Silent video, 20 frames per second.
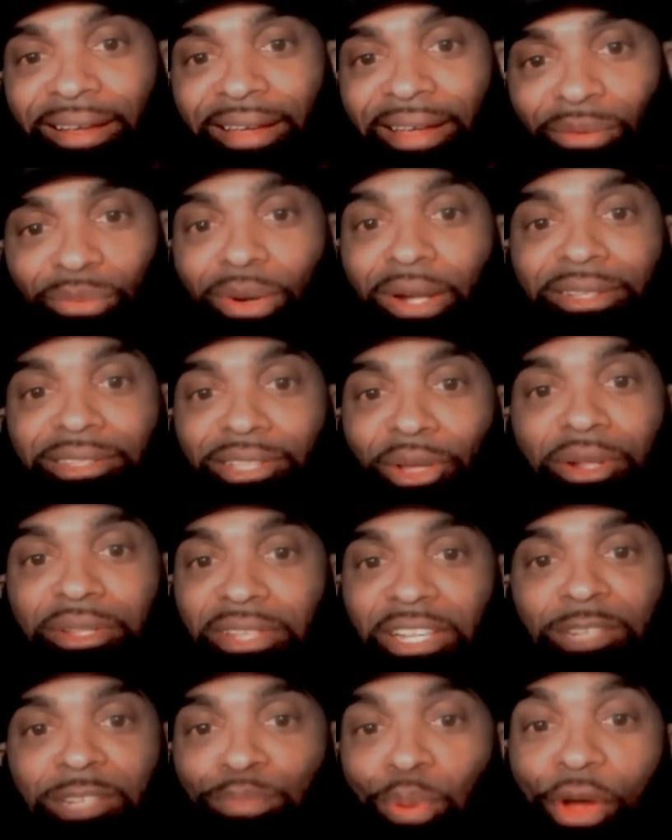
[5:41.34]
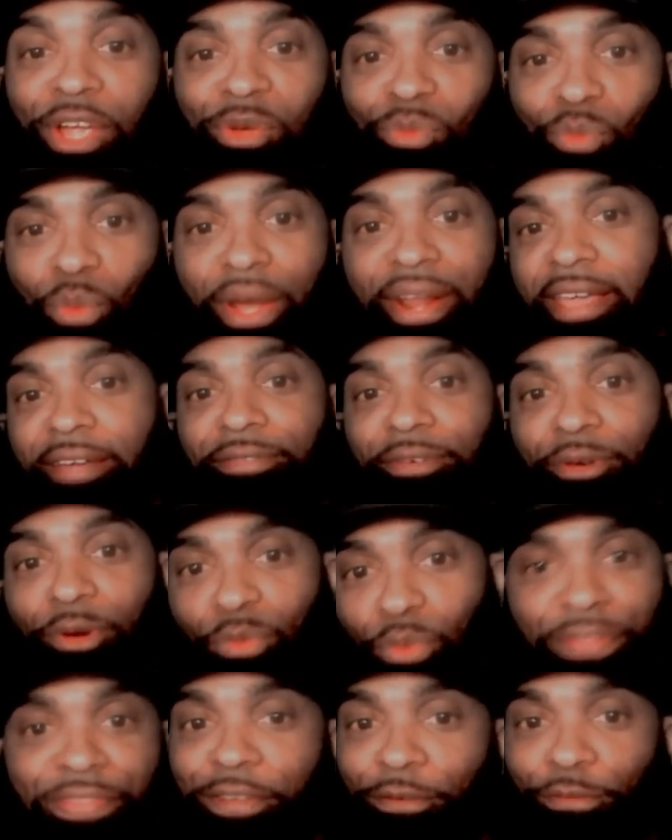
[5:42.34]
At one thirty-six point whatever
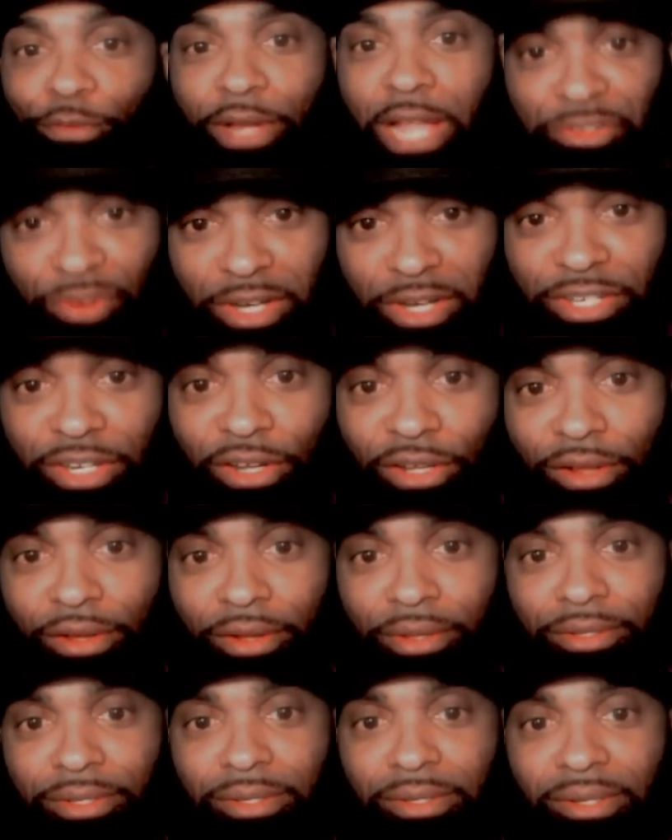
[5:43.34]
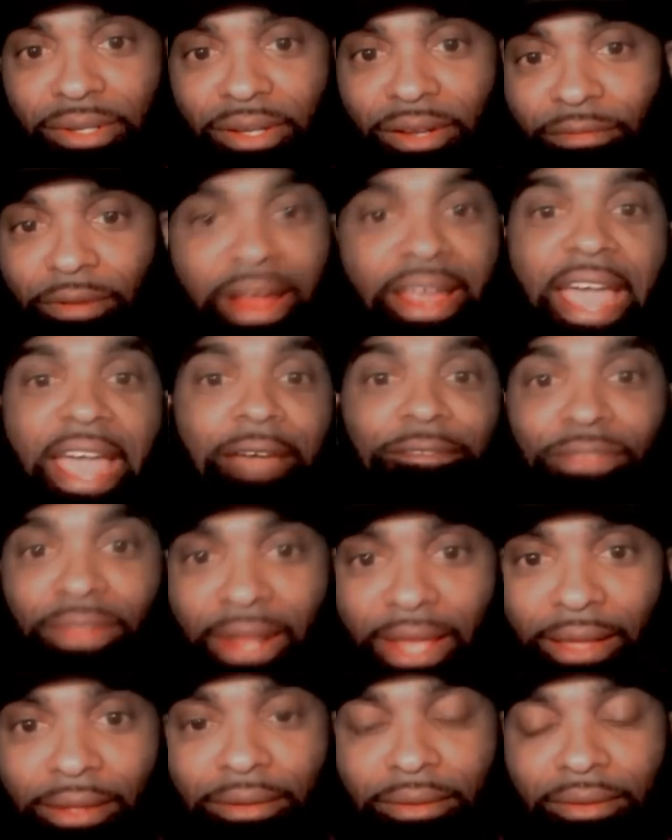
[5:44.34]
with the rehydration clause. Right after
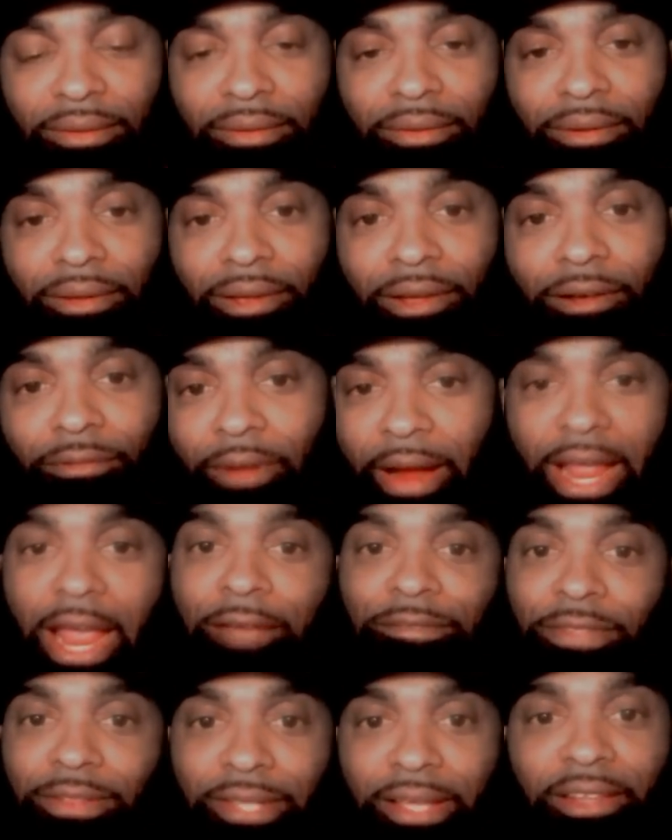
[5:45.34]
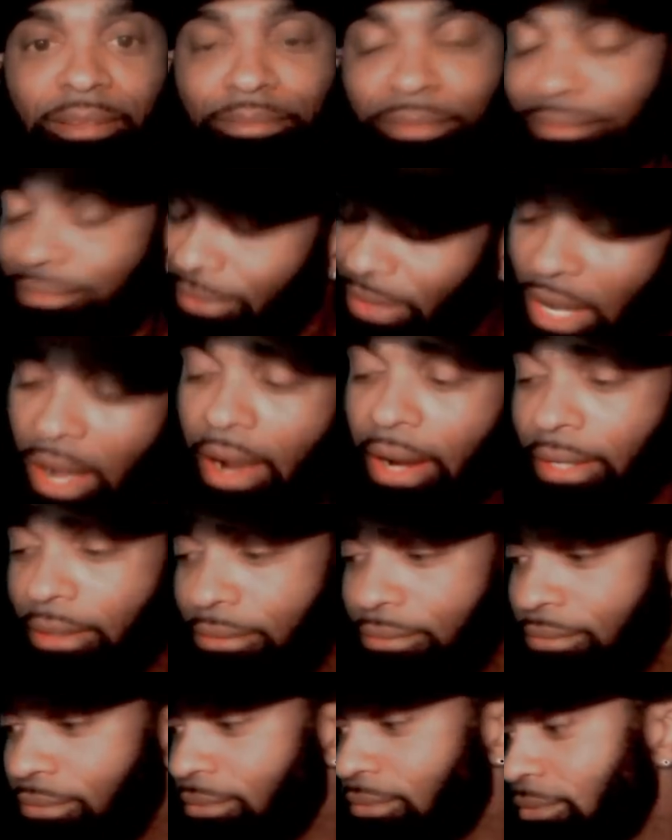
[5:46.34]
that. Right after telling, all right,
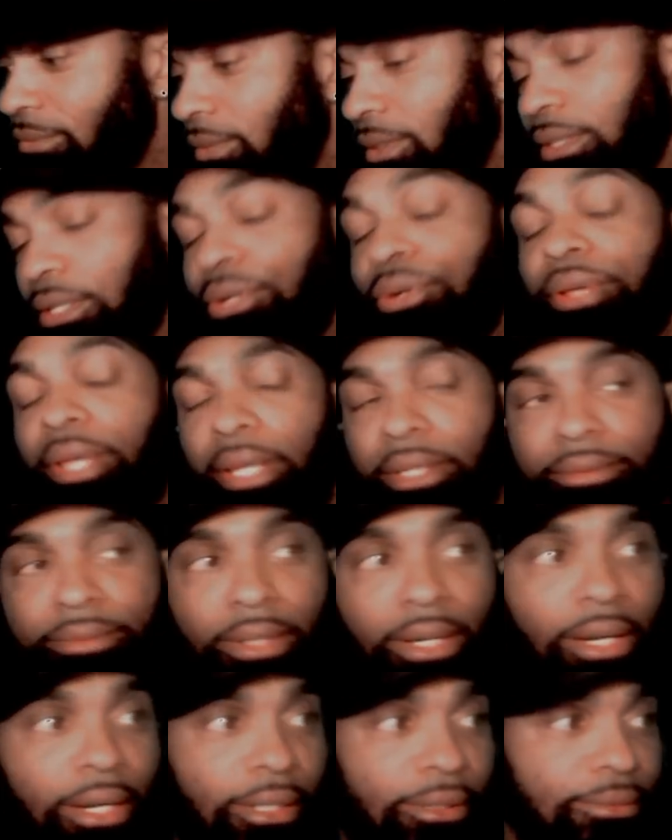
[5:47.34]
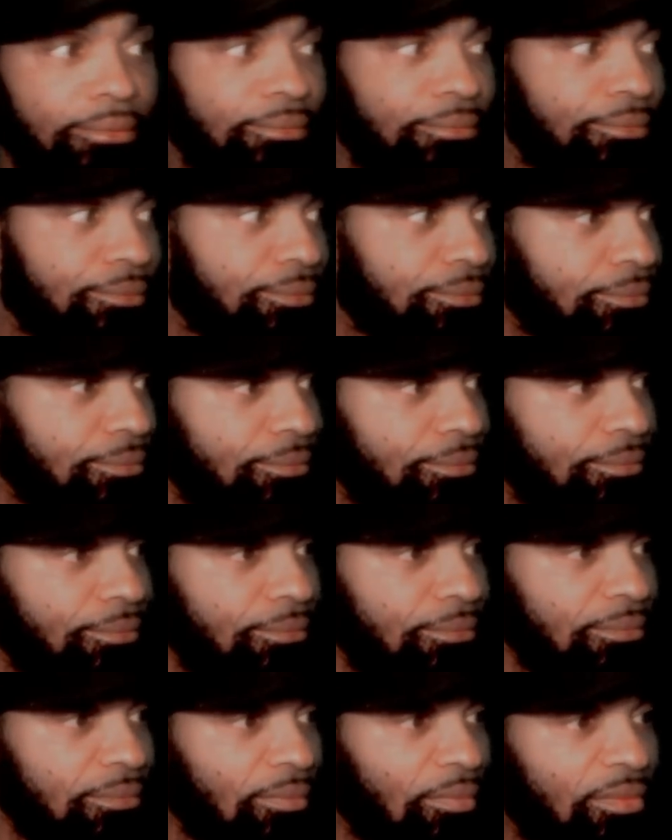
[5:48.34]
okay, all right.
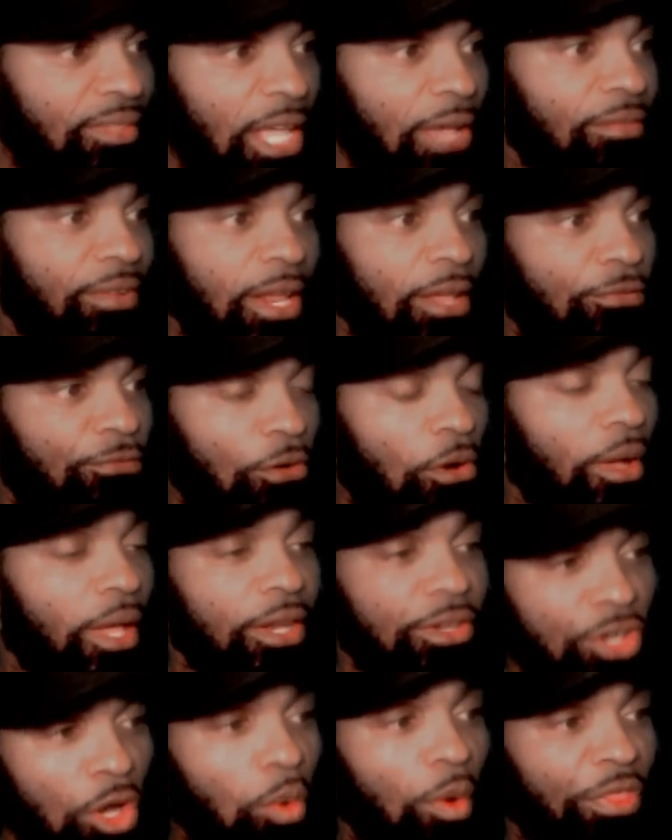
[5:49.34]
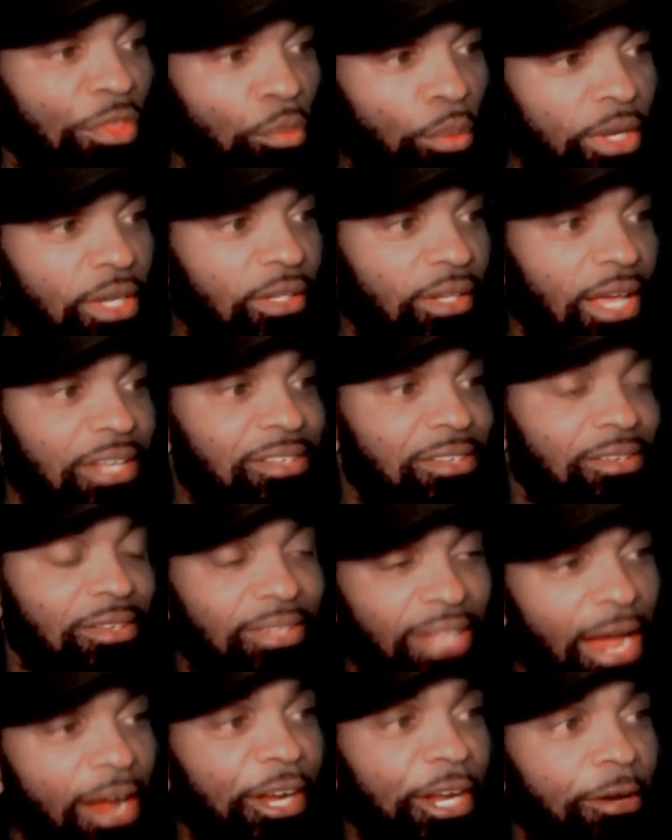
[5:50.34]
Devin ain't fought in no other weight class his
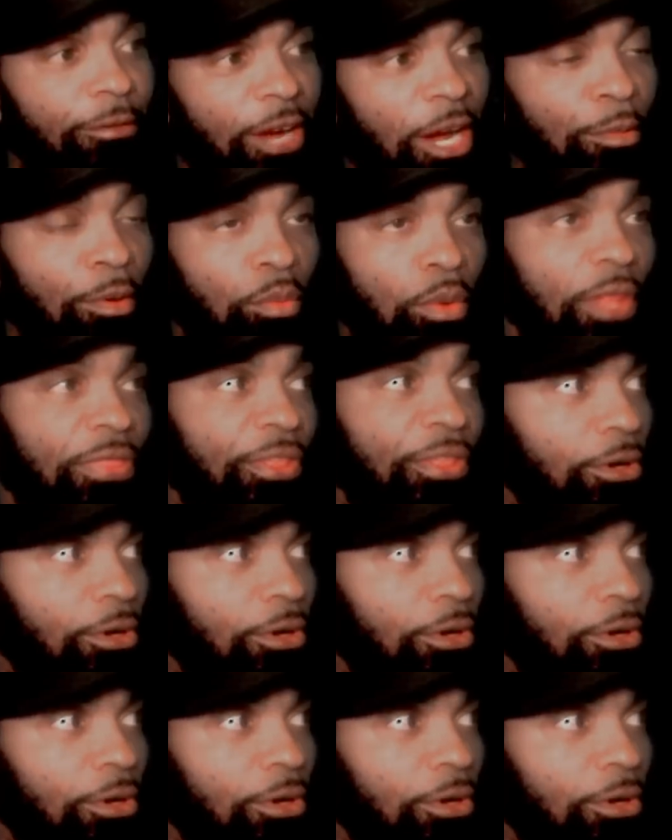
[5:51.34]
entire career but one